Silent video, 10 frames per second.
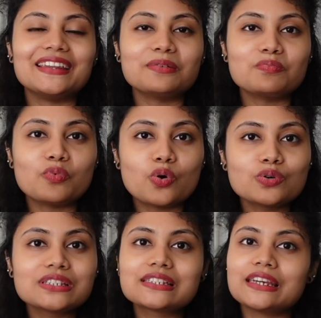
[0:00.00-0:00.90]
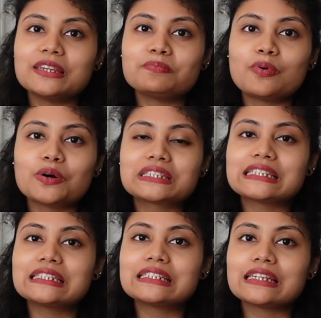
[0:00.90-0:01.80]
The most
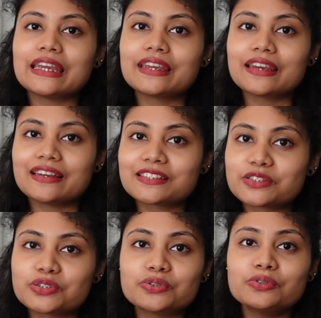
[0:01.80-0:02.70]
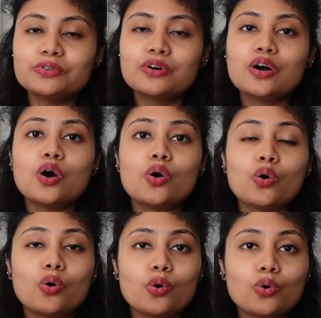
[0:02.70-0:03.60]
important thing is to
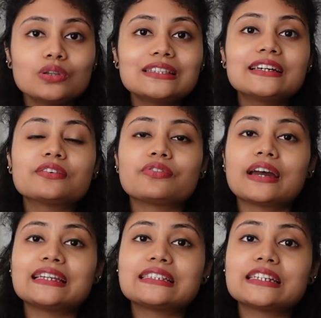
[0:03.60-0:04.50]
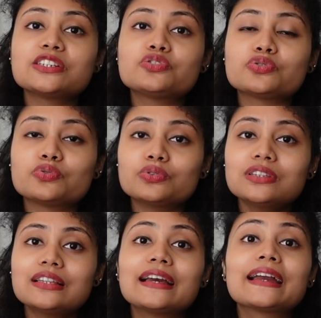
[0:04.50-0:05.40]
hold the writing
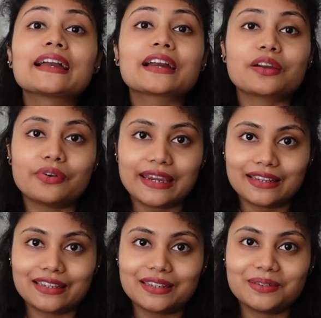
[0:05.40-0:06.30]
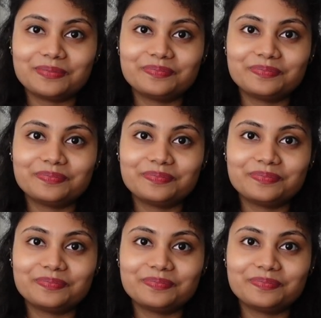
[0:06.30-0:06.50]
tool correctly.